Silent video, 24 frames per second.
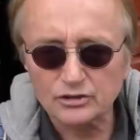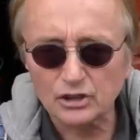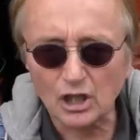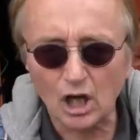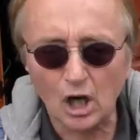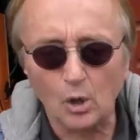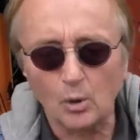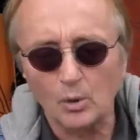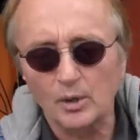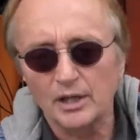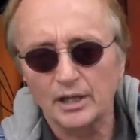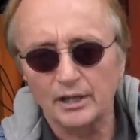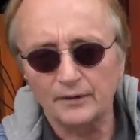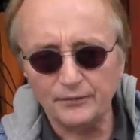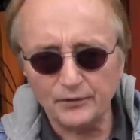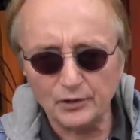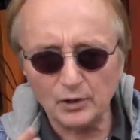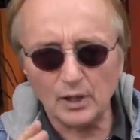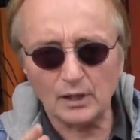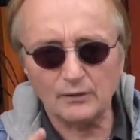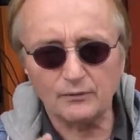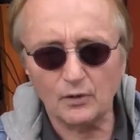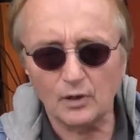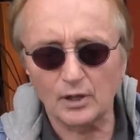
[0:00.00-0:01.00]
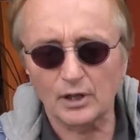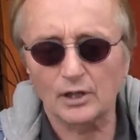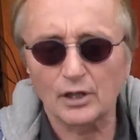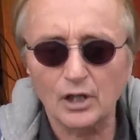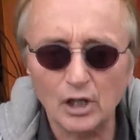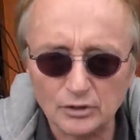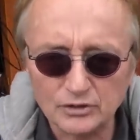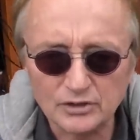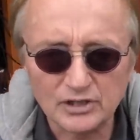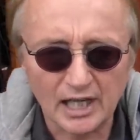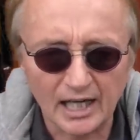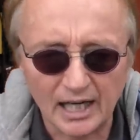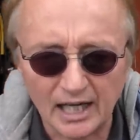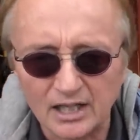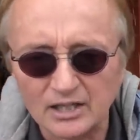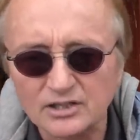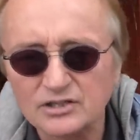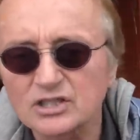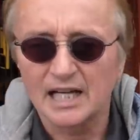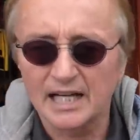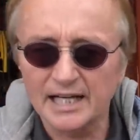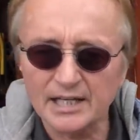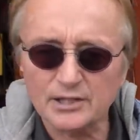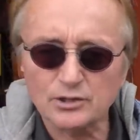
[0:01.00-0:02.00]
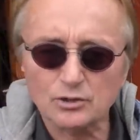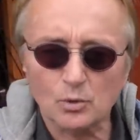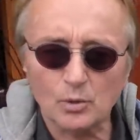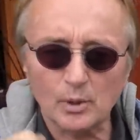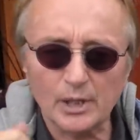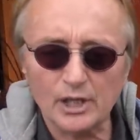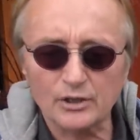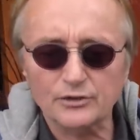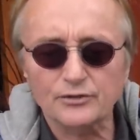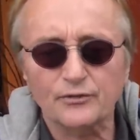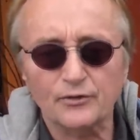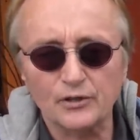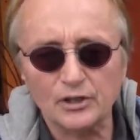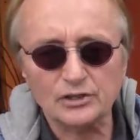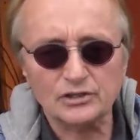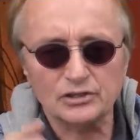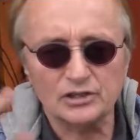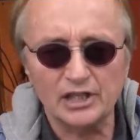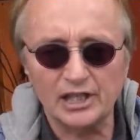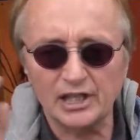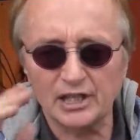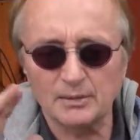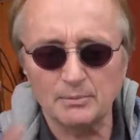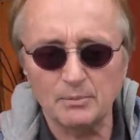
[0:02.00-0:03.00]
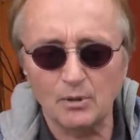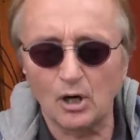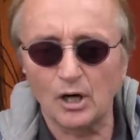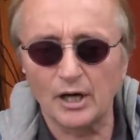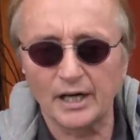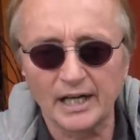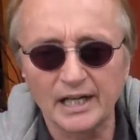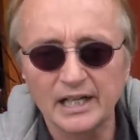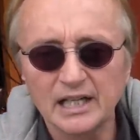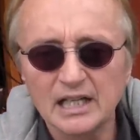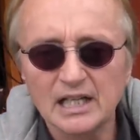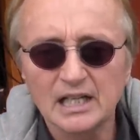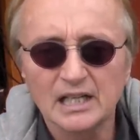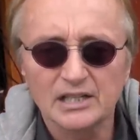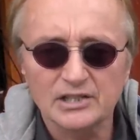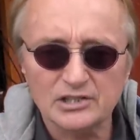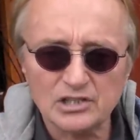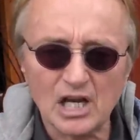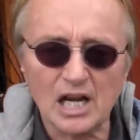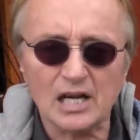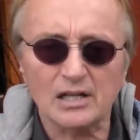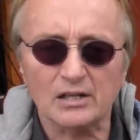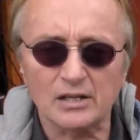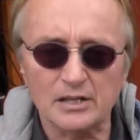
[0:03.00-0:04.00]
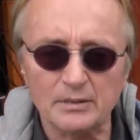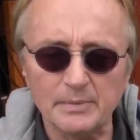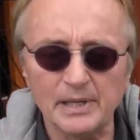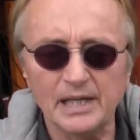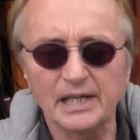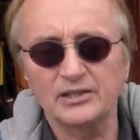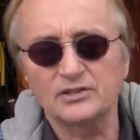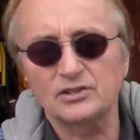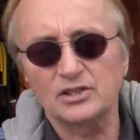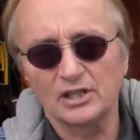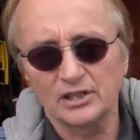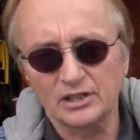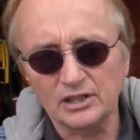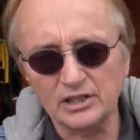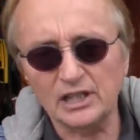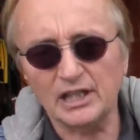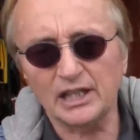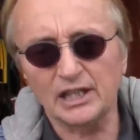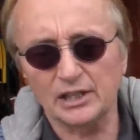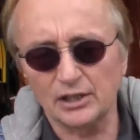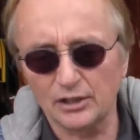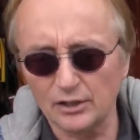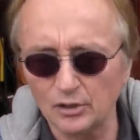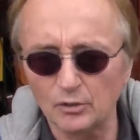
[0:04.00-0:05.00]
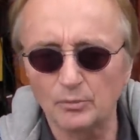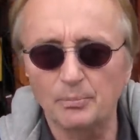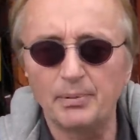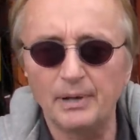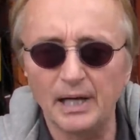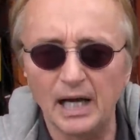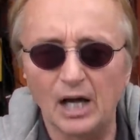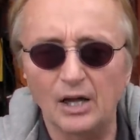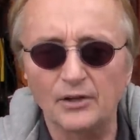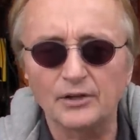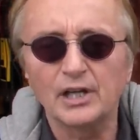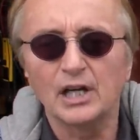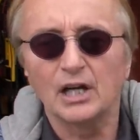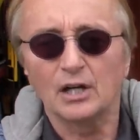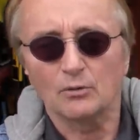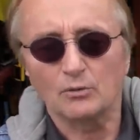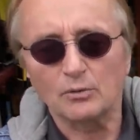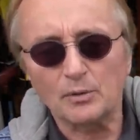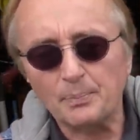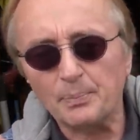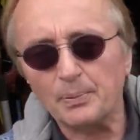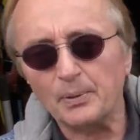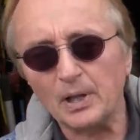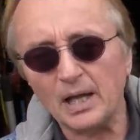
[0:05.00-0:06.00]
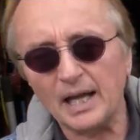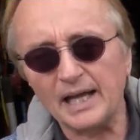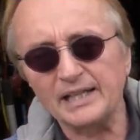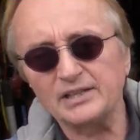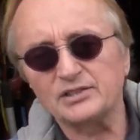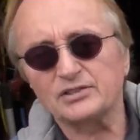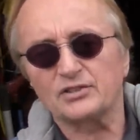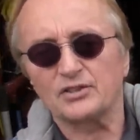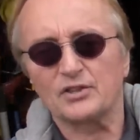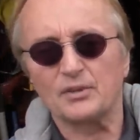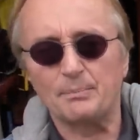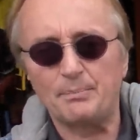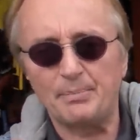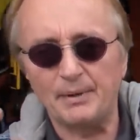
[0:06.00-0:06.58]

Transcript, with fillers: So if you have one of those cars and it squeals first thing in the morning, generally means you need a new belt. Replace the